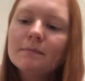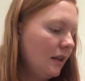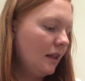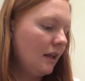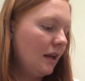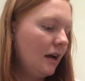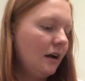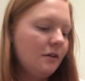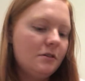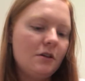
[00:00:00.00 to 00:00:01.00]
And then
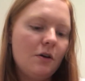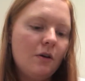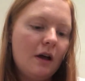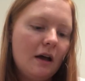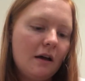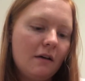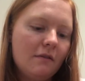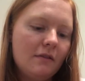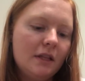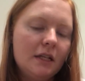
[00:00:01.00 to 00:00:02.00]
I also
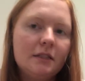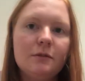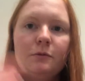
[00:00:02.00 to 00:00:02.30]
have this